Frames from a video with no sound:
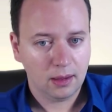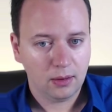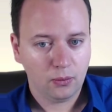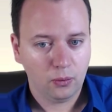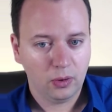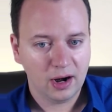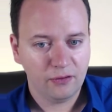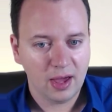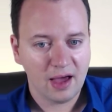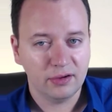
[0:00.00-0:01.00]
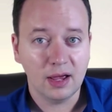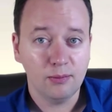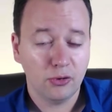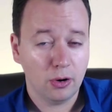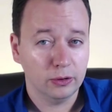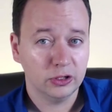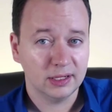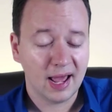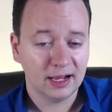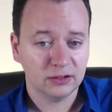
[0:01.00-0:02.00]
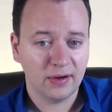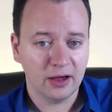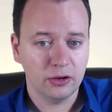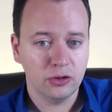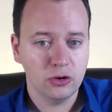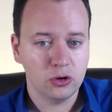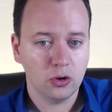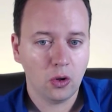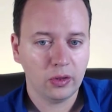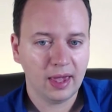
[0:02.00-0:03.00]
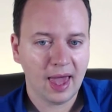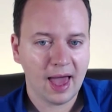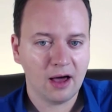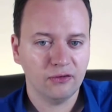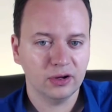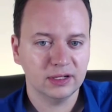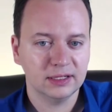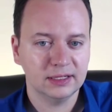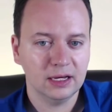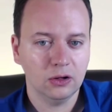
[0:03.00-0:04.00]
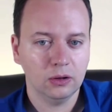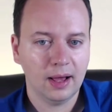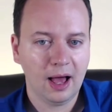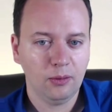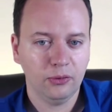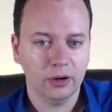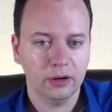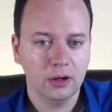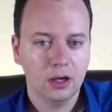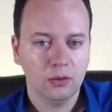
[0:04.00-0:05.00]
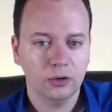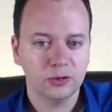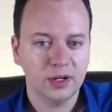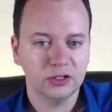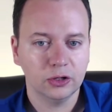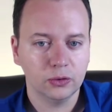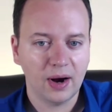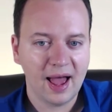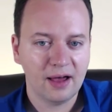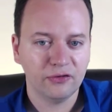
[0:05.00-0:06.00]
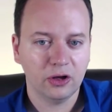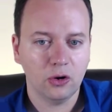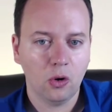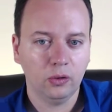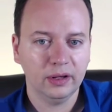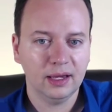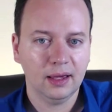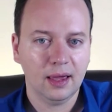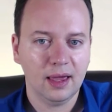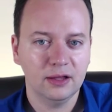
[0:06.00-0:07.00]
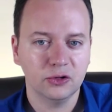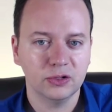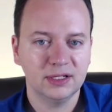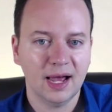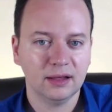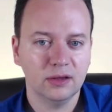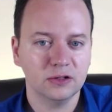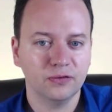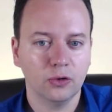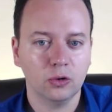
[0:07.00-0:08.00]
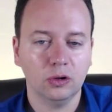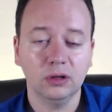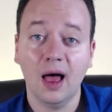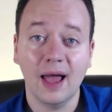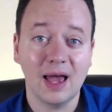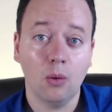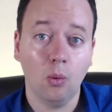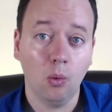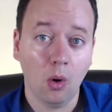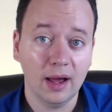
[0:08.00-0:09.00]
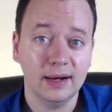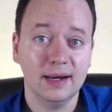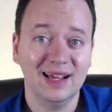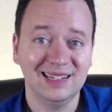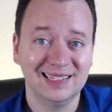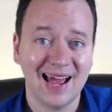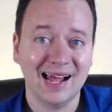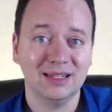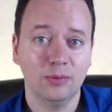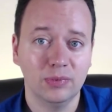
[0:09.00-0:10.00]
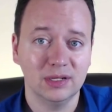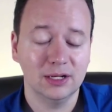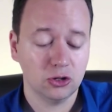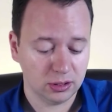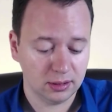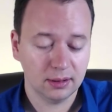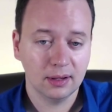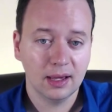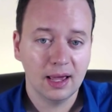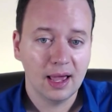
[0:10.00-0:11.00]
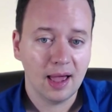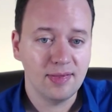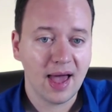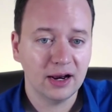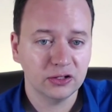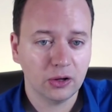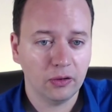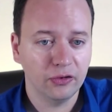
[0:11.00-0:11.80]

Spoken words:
whenever you have an input, which is an x value, you can only have a single output, which means the graph can only intersect this vertical line at one exact position. And that is called the